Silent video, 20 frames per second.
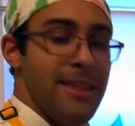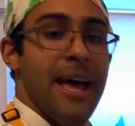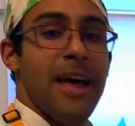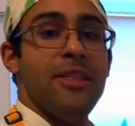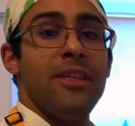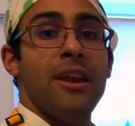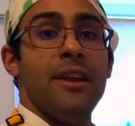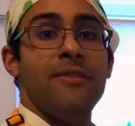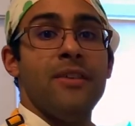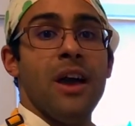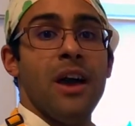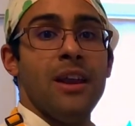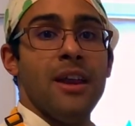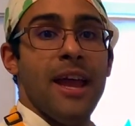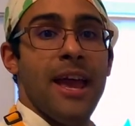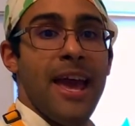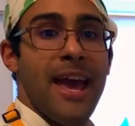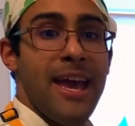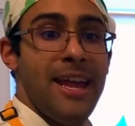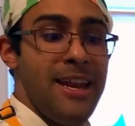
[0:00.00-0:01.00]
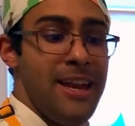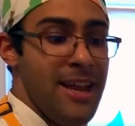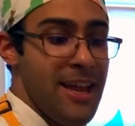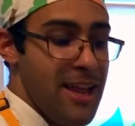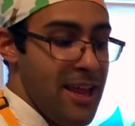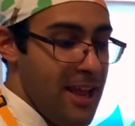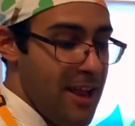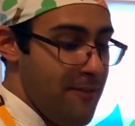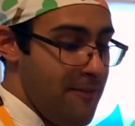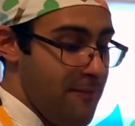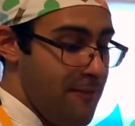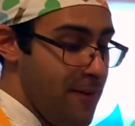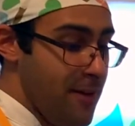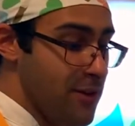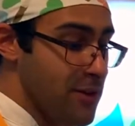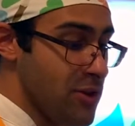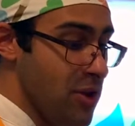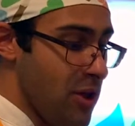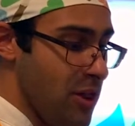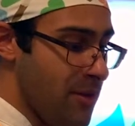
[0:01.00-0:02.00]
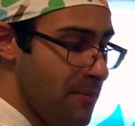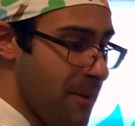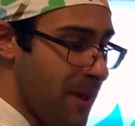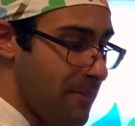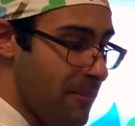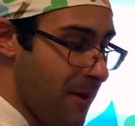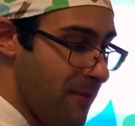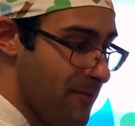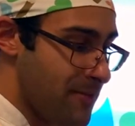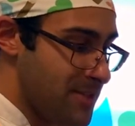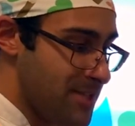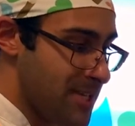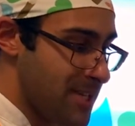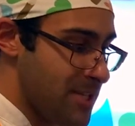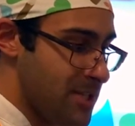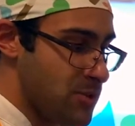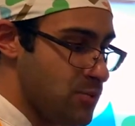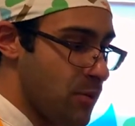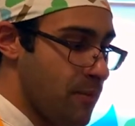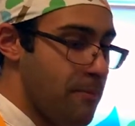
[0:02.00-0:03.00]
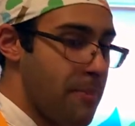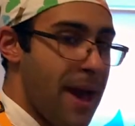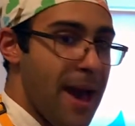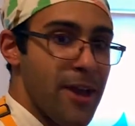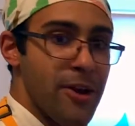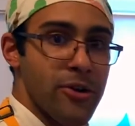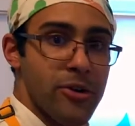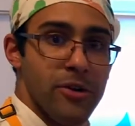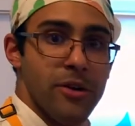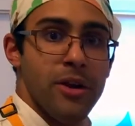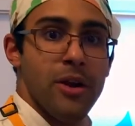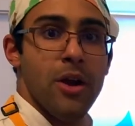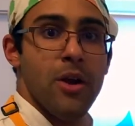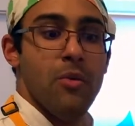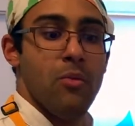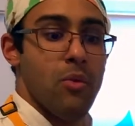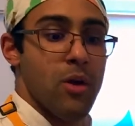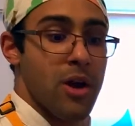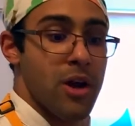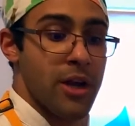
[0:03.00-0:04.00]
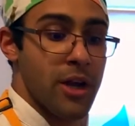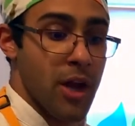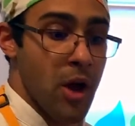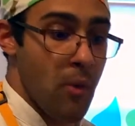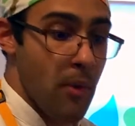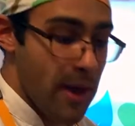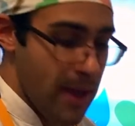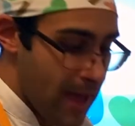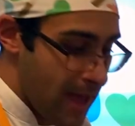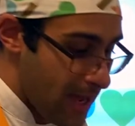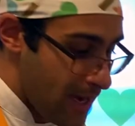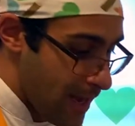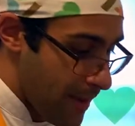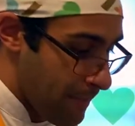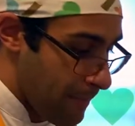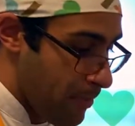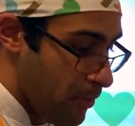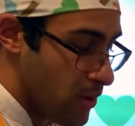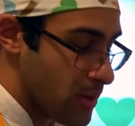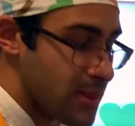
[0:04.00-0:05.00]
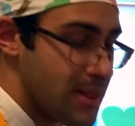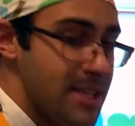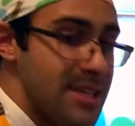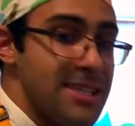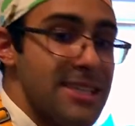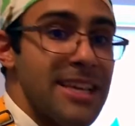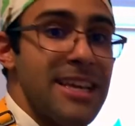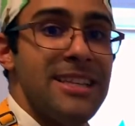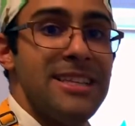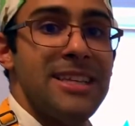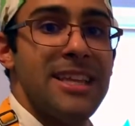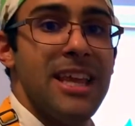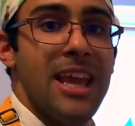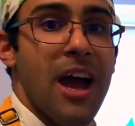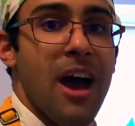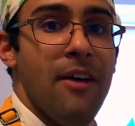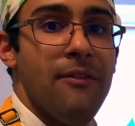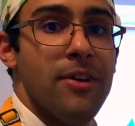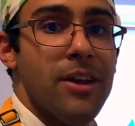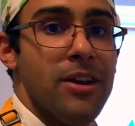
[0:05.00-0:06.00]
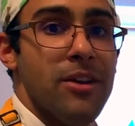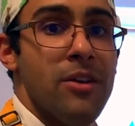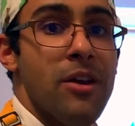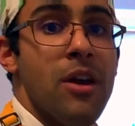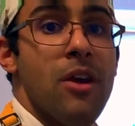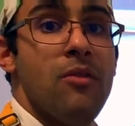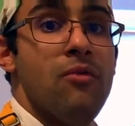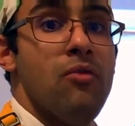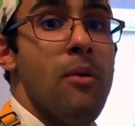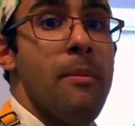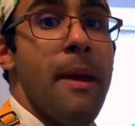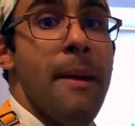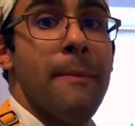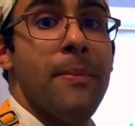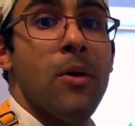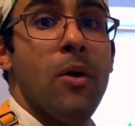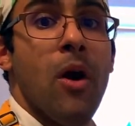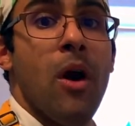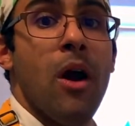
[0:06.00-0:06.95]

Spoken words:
that I've gone ahead and filled all of my muffin tins with batter, we're going to go ahead and put this into the oven. Remember, our